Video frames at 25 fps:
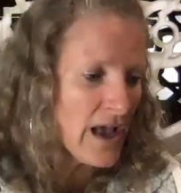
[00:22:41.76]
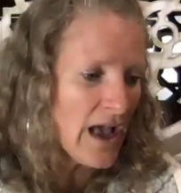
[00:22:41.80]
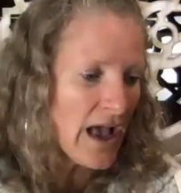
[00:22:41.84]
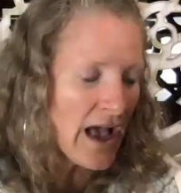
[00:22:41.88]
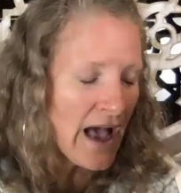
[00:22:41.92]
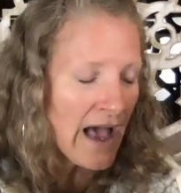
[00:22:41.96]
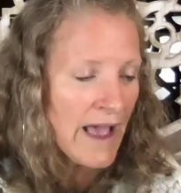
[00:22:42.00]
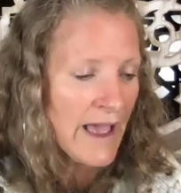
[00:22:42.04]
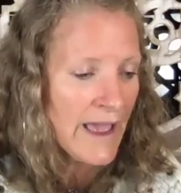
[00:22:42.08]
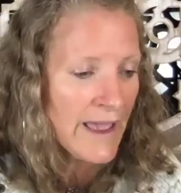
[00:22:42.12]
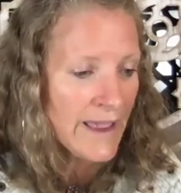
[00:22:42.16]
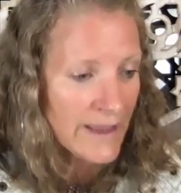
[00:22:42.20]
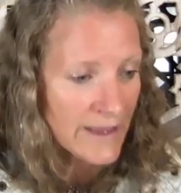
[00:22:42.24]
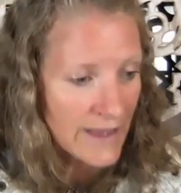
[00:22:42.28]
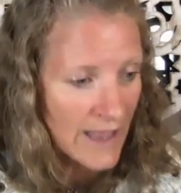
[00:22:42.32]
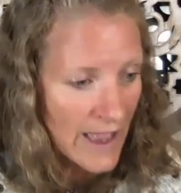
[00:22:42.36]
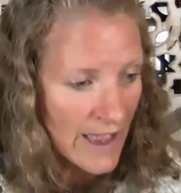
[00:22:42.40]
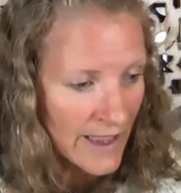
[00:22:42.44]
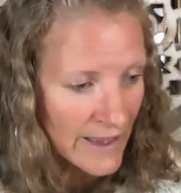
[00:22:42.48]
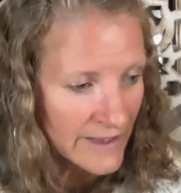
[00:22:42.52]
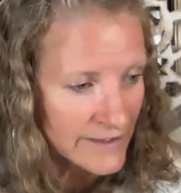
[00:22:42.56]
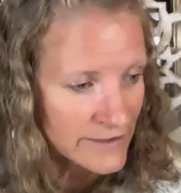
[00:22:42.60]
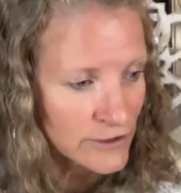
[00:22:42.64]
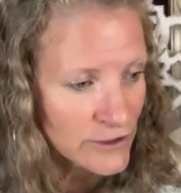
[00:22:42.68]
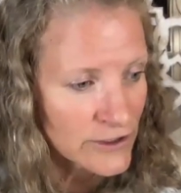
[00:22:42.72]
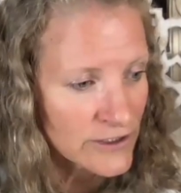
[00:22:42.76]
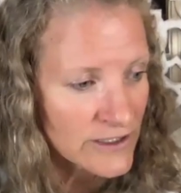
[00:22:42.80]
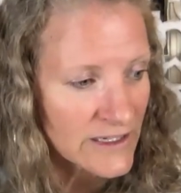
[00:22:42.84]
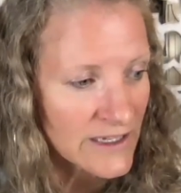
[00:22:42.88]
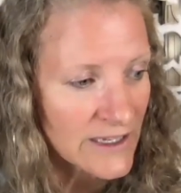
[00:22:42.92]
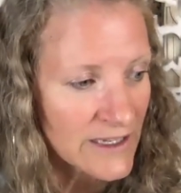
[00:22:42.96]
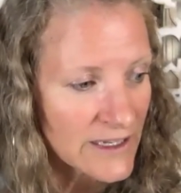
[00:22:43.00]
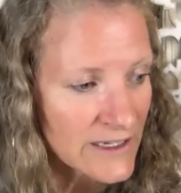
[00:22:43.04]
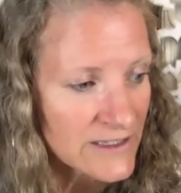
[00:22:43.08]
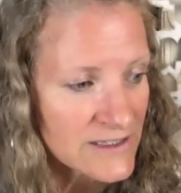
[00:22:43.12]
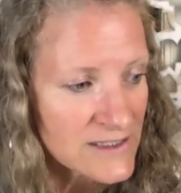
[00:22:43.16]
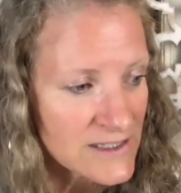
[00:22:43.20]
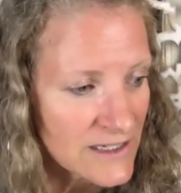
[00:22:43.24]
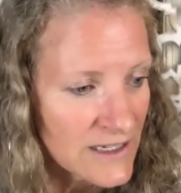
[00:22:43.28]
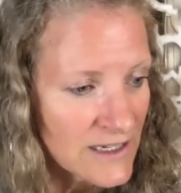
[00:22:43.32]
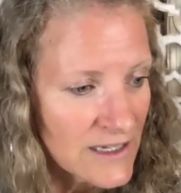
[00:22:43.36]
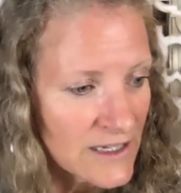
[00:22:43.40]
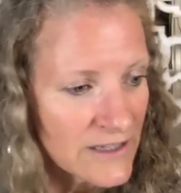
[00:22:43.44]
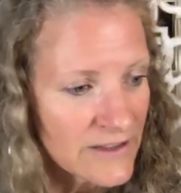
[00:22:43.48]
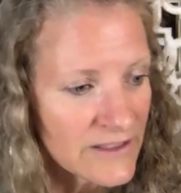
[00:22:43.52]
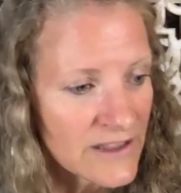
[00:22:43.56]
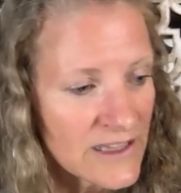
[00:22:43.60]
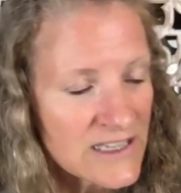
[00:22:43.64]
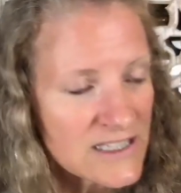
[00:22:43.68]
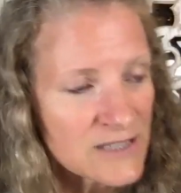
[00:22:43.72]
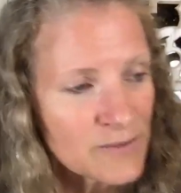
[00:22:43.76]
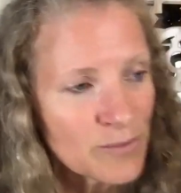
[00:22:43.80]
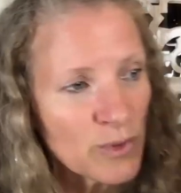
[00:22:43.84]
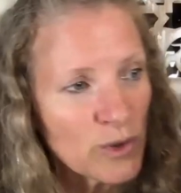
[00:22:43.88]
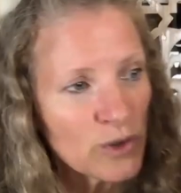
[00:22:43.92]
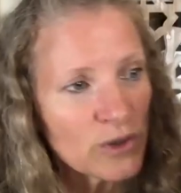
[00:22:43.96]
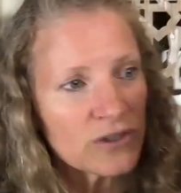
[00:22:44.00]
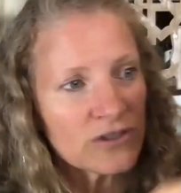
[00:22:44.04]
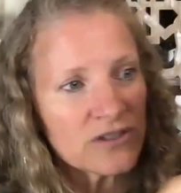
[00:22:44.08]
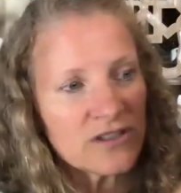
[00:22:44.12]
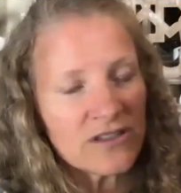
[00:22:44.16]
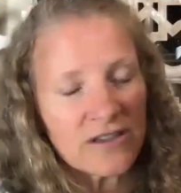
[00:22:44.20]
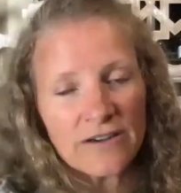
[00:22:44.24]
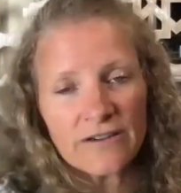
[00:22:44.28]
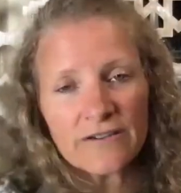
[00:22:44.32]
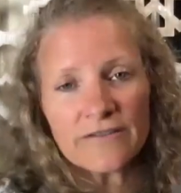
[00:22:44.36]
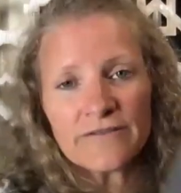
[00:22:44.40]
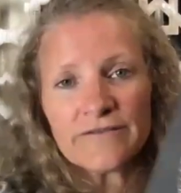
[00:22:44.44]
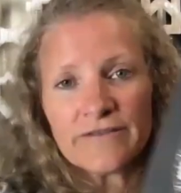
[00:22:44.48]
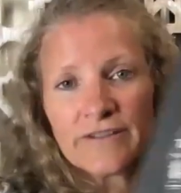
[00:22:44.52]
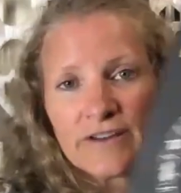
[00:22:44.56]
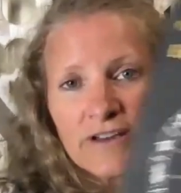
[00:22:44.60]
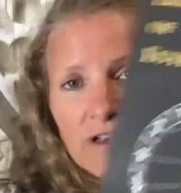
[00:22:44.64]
I look at these books of